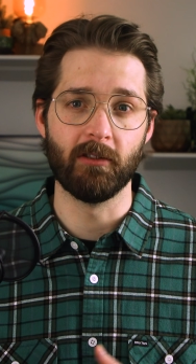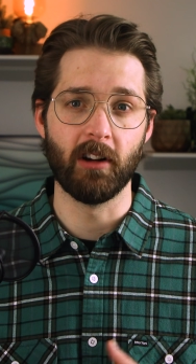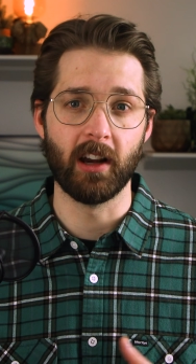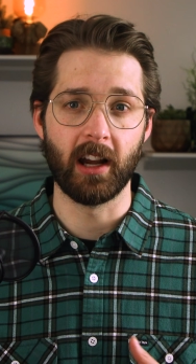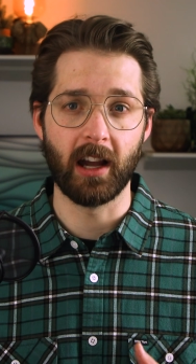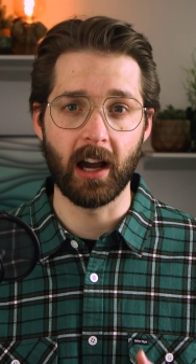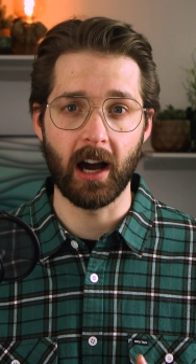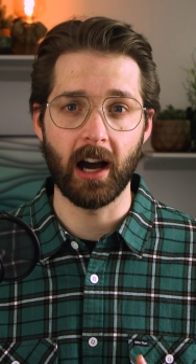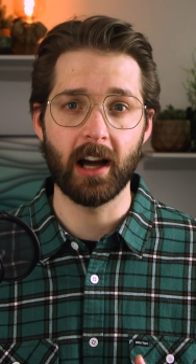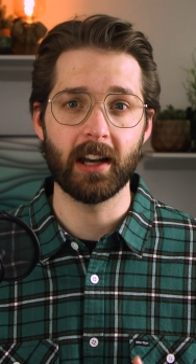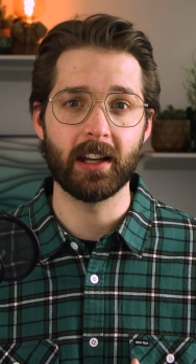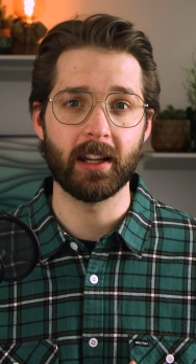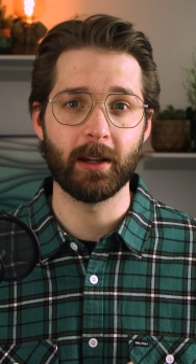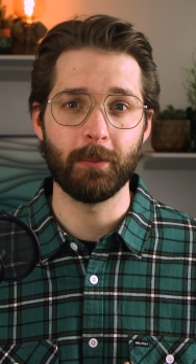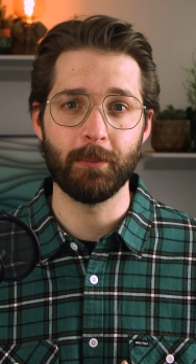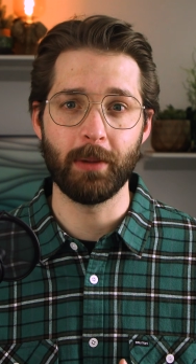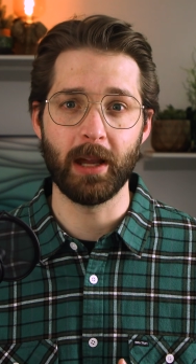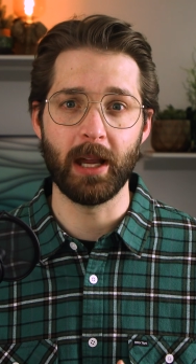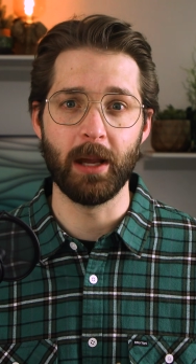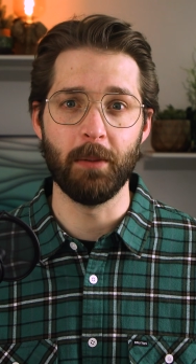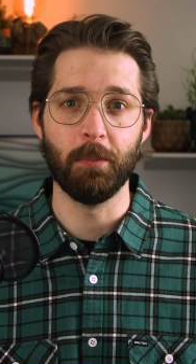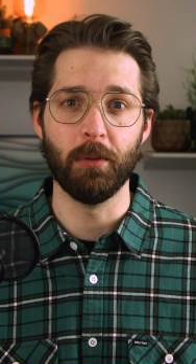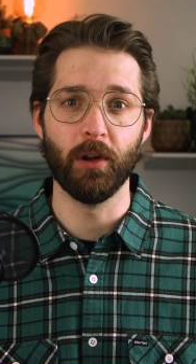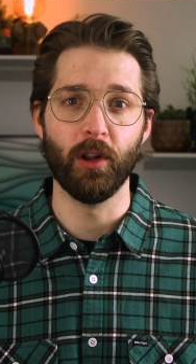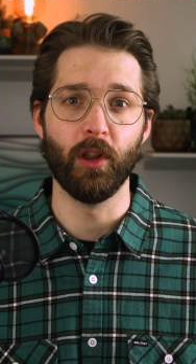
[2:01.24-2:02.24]
regarding
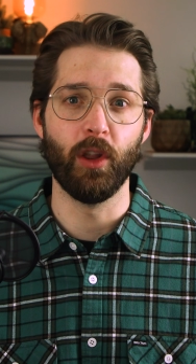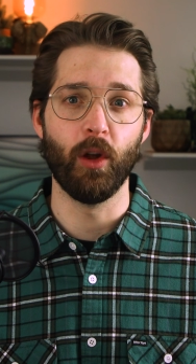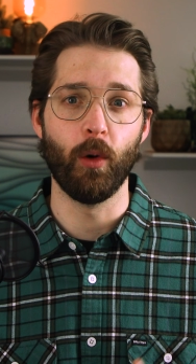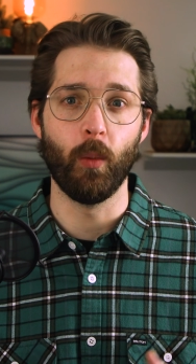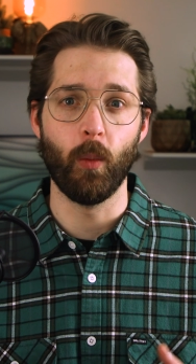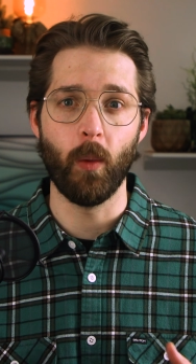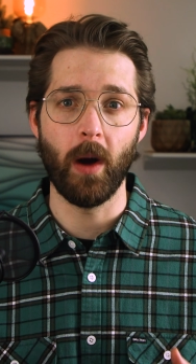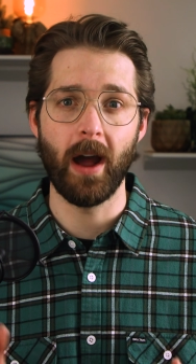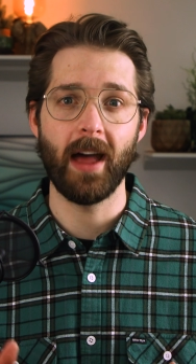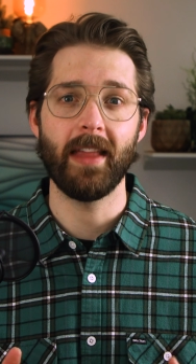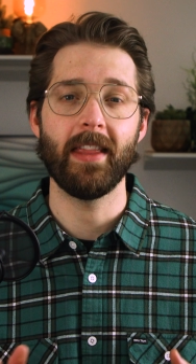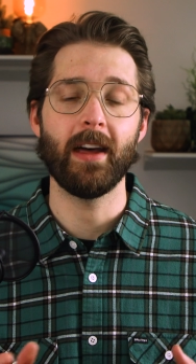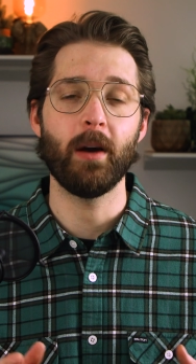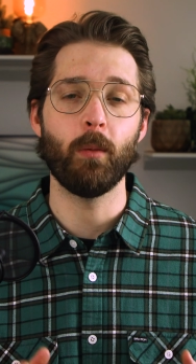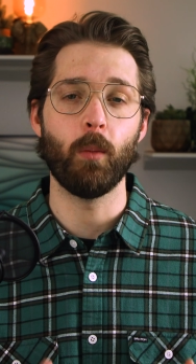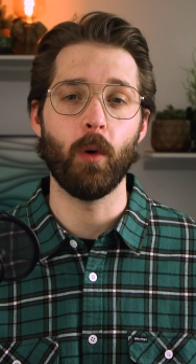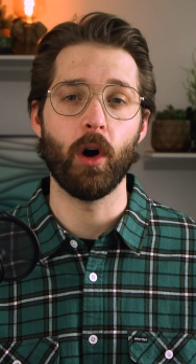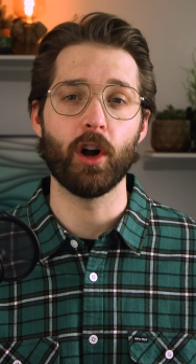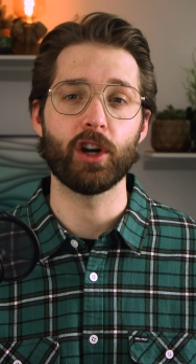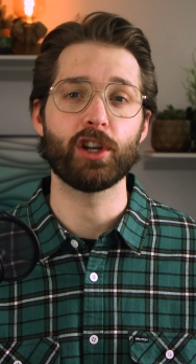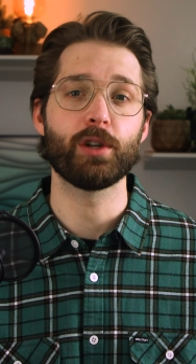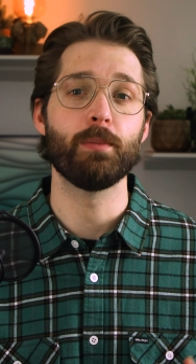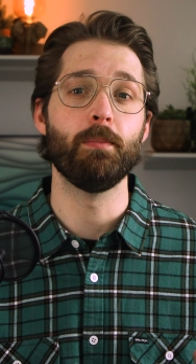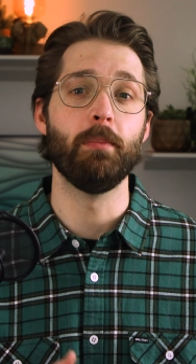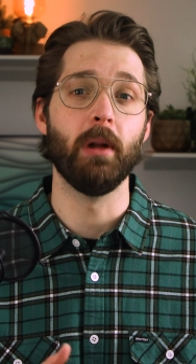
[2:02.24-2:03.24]
people that wear their
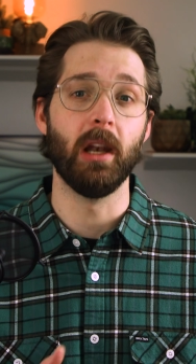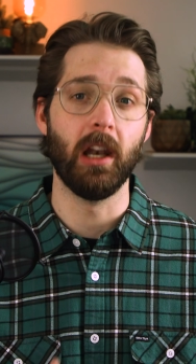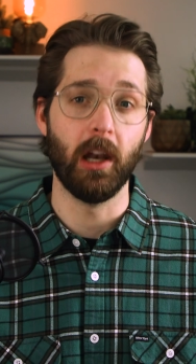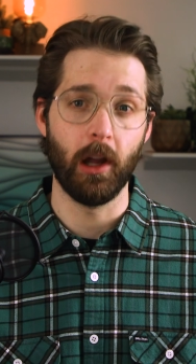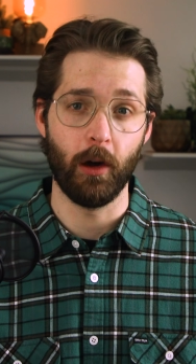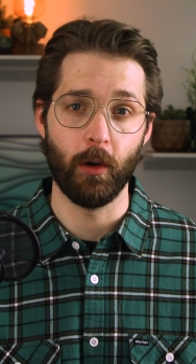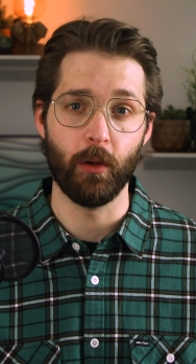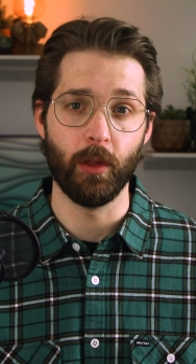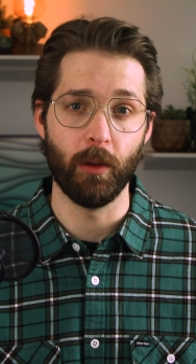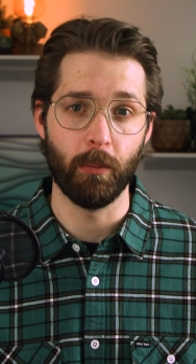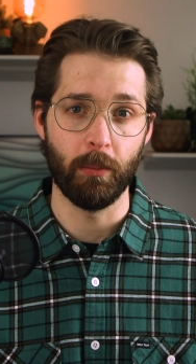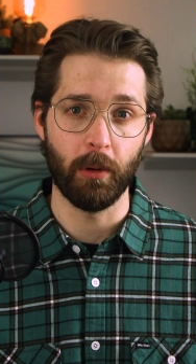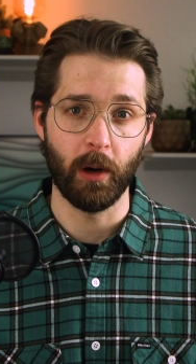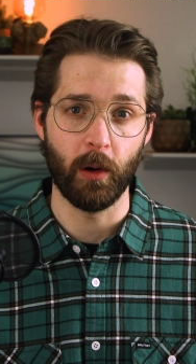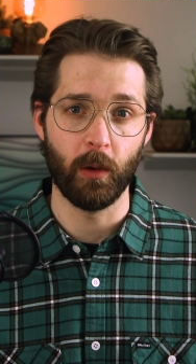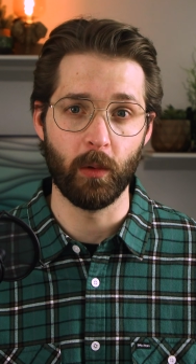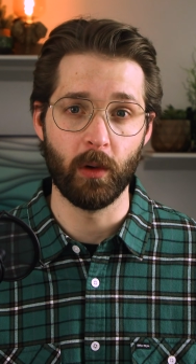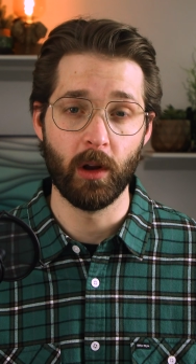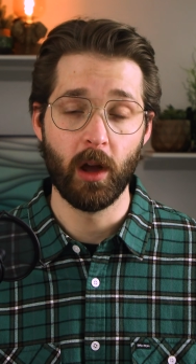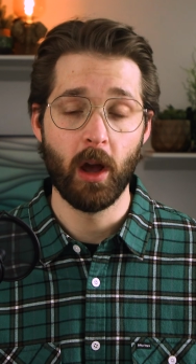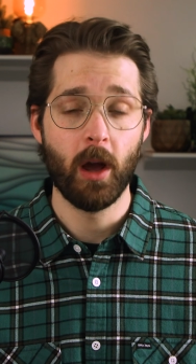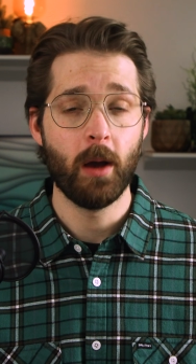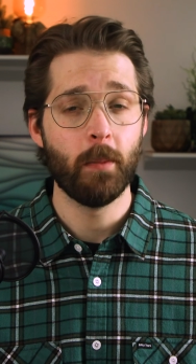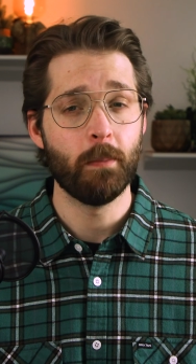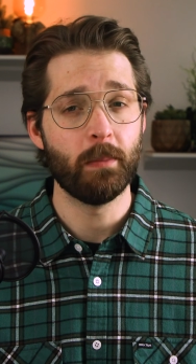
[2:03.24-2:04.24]
watch below the bone,
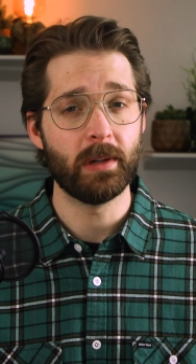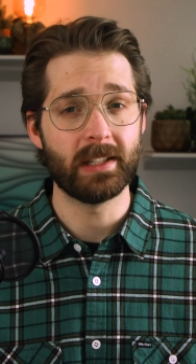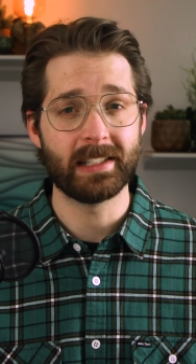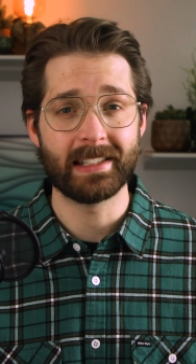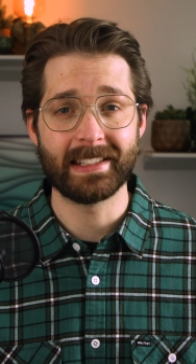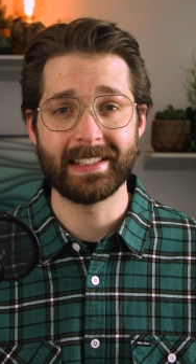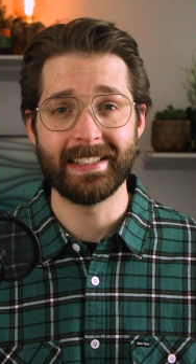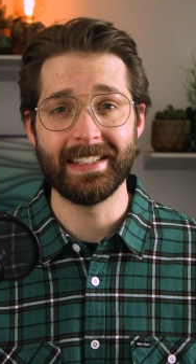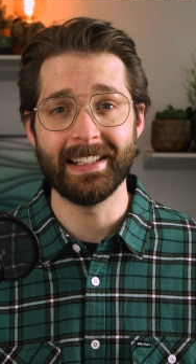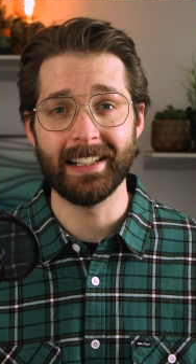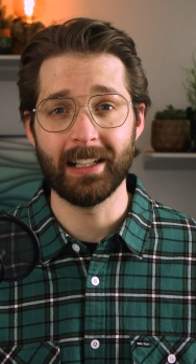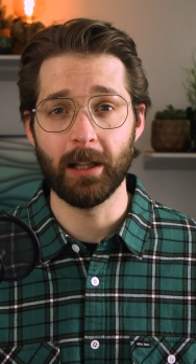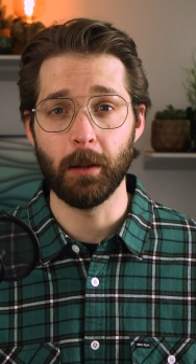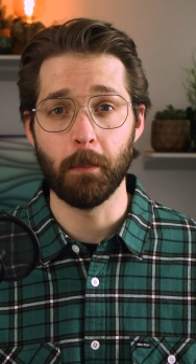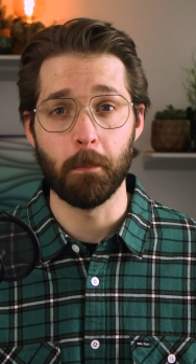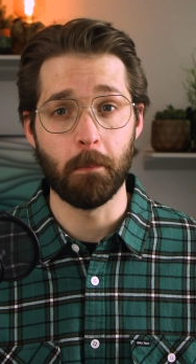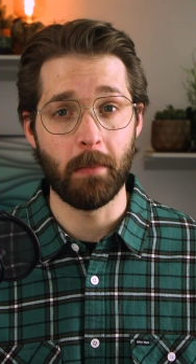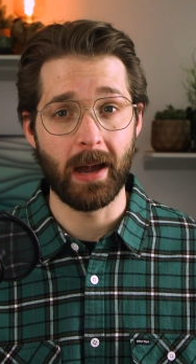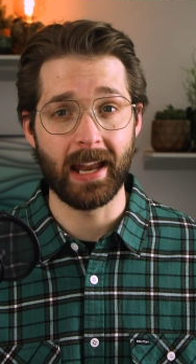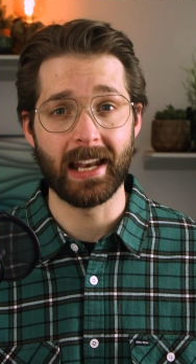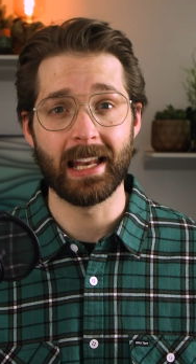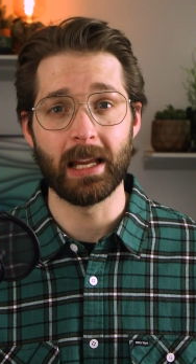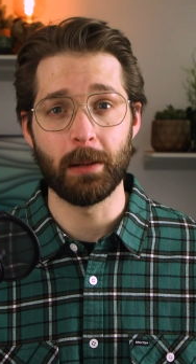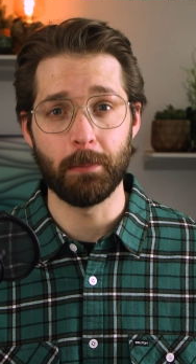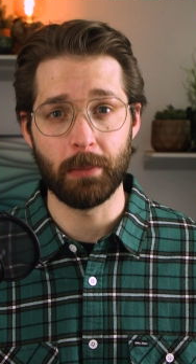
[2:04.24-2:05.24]
but still
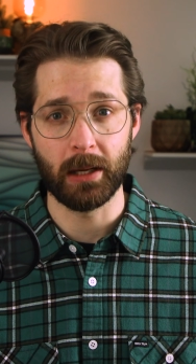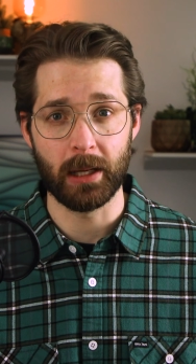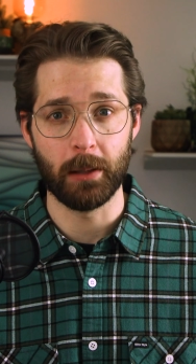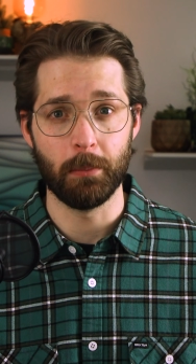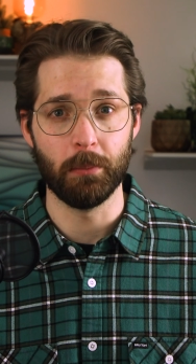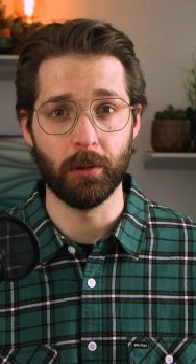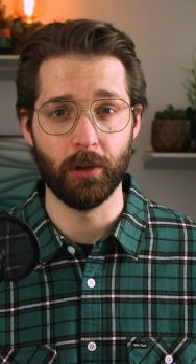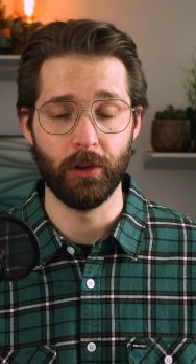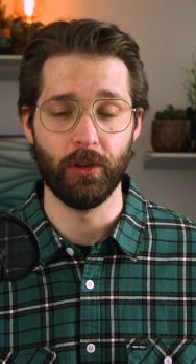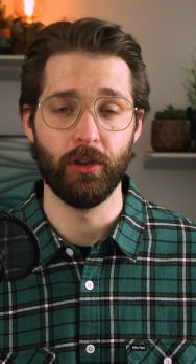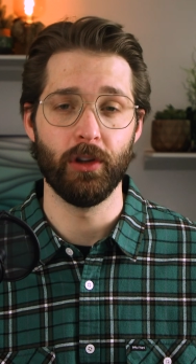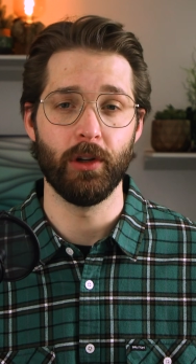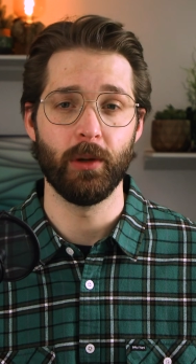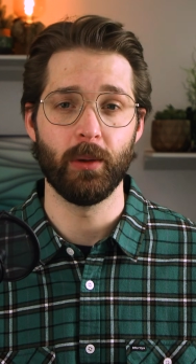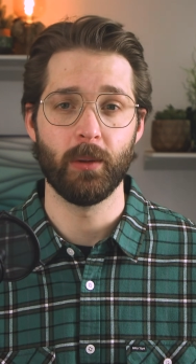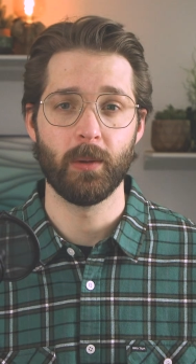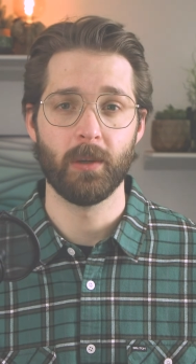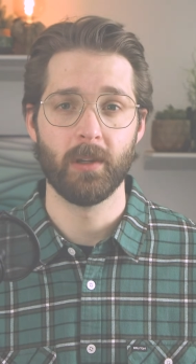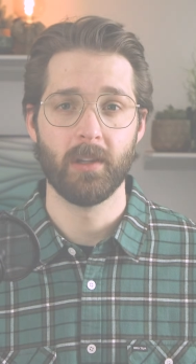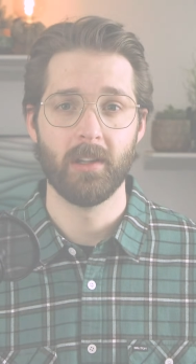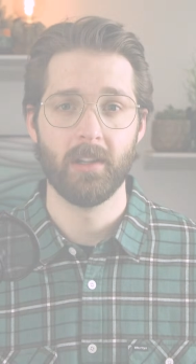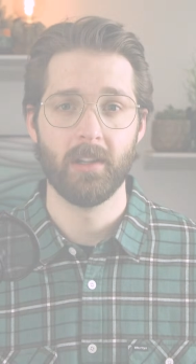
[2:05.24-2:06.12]
many people do.